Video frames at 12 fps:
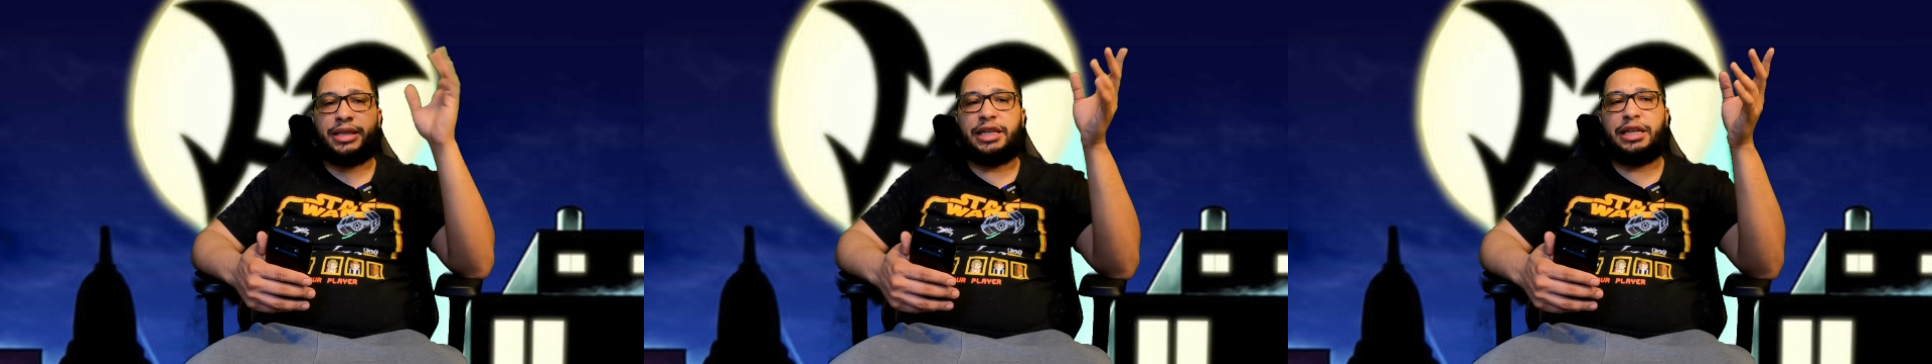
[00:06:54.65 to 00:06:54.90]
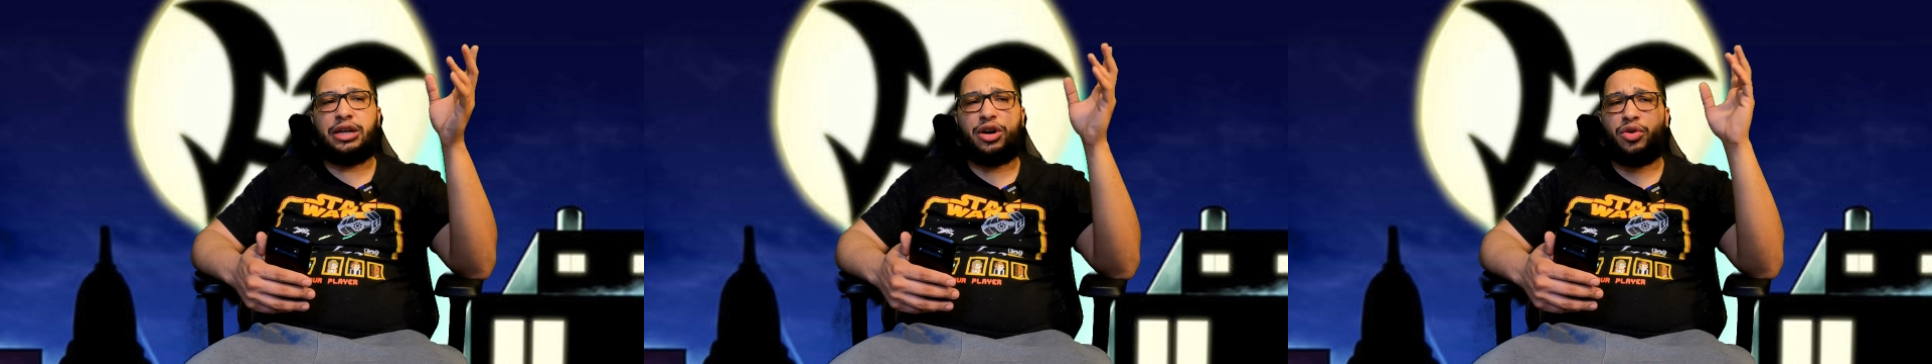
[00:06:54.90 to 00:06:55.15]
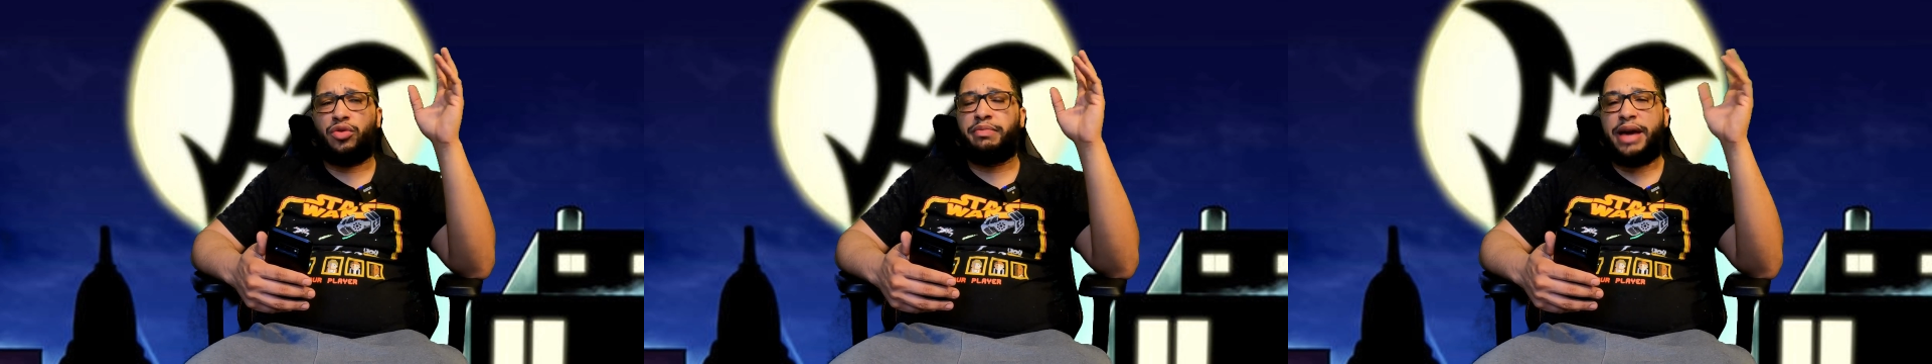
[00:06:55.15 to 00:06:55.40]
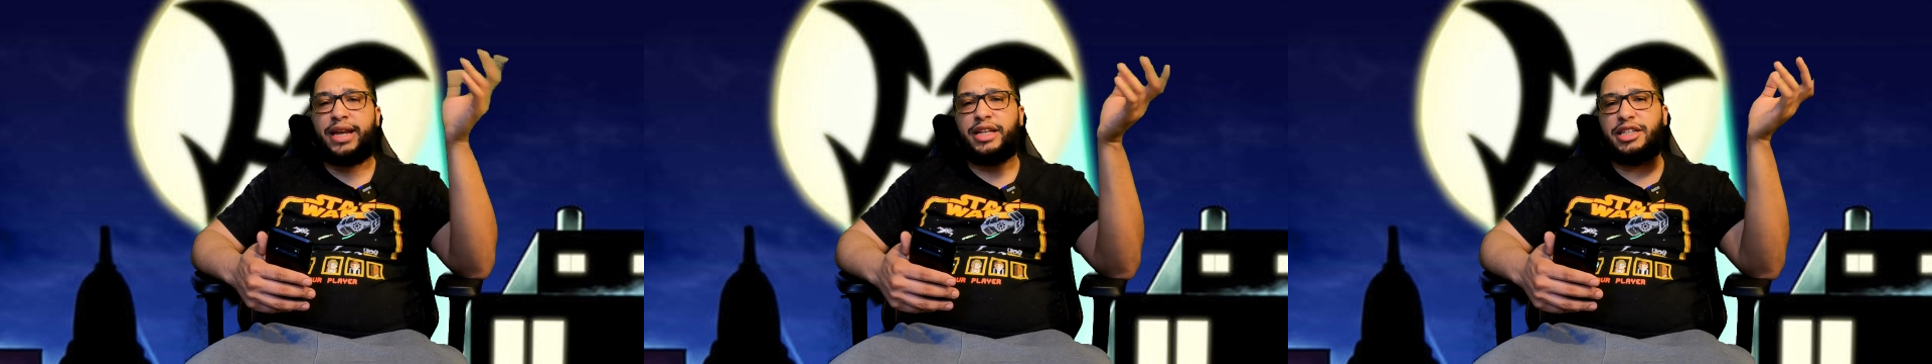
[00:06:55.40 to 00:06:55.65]
the whole
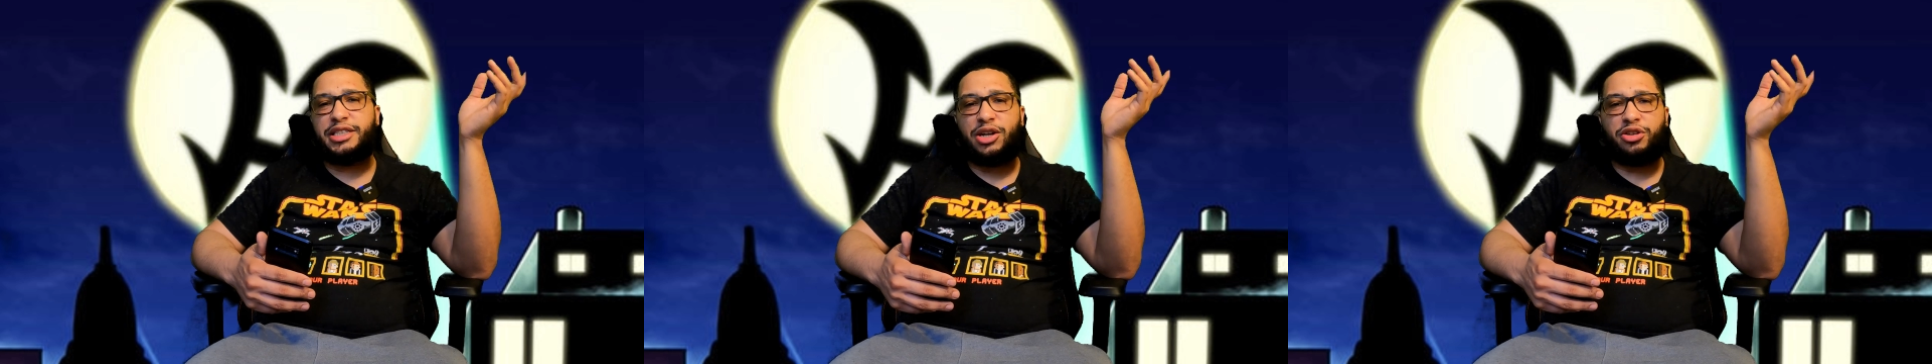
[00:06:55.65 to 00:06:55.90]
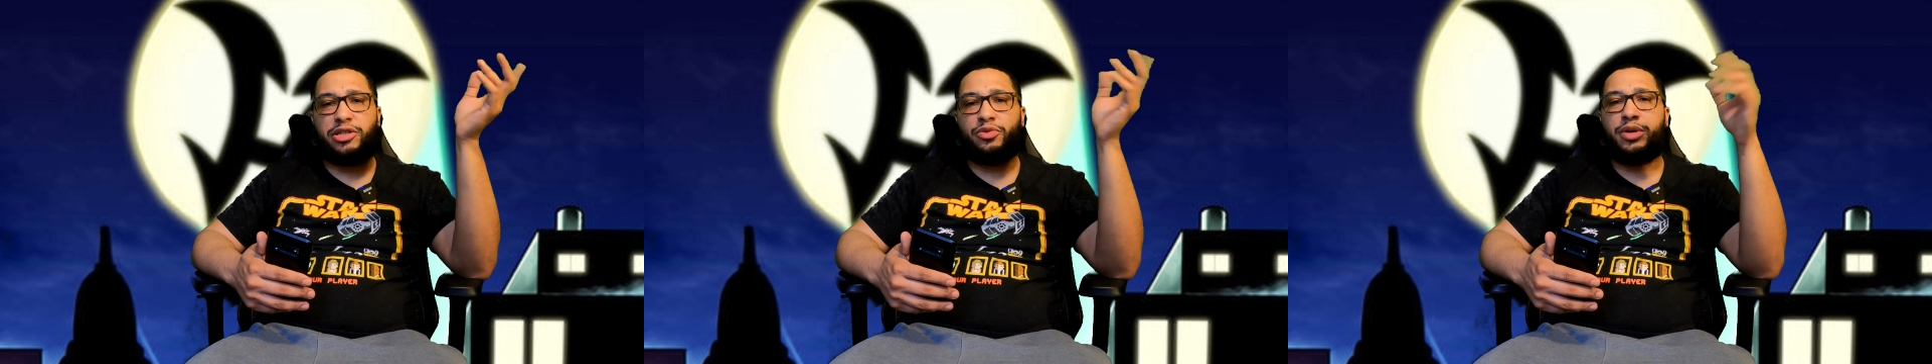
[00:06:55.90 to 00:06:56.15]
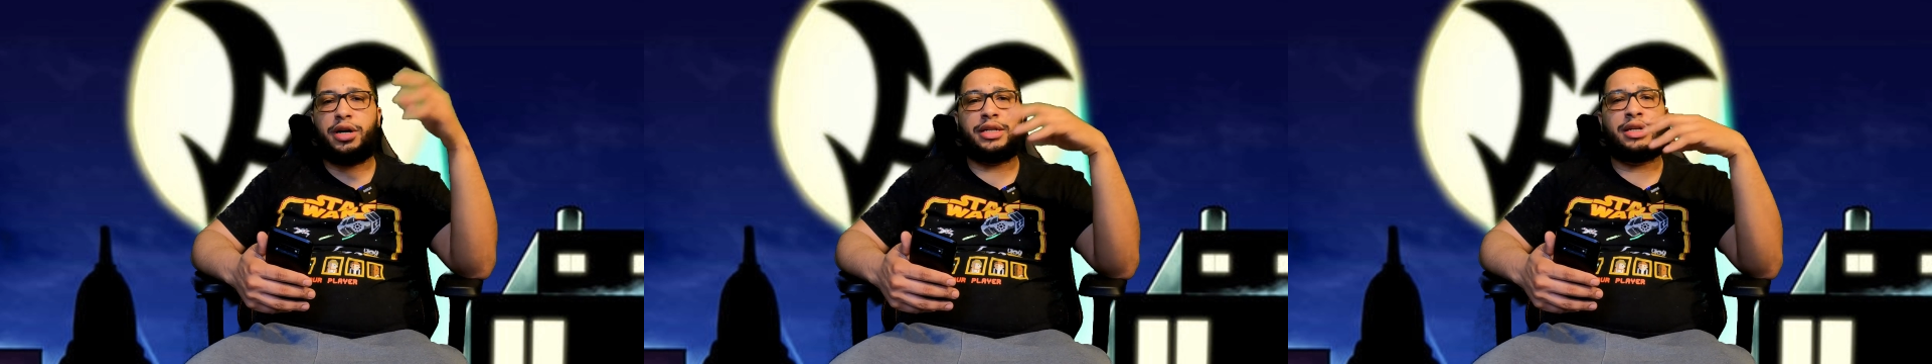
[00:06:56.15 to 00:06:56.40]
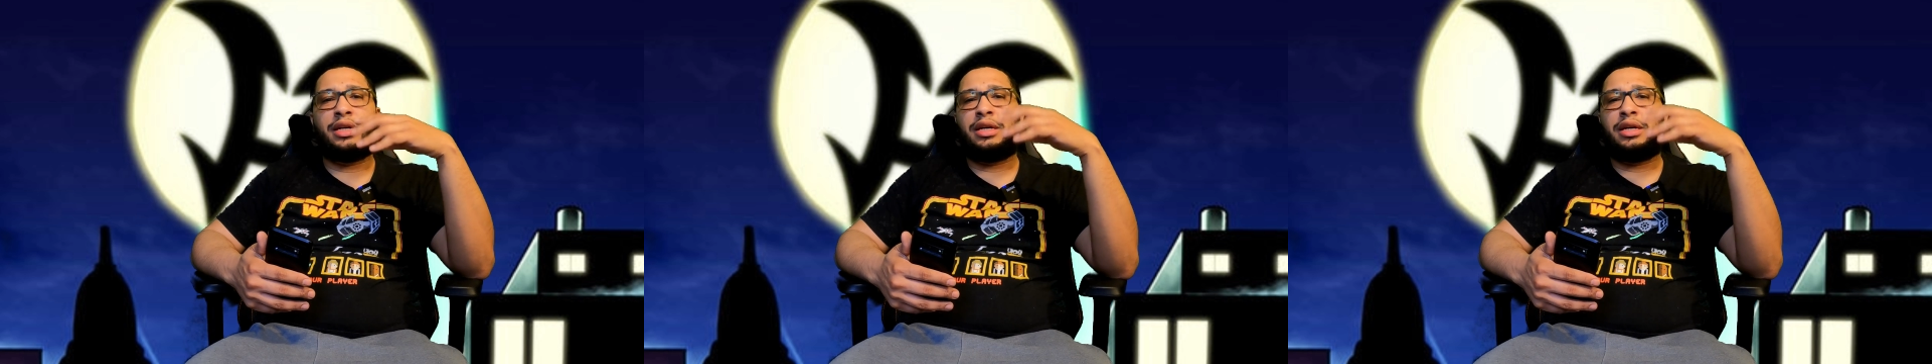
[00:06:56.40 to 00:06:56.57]
Banish the Search to one.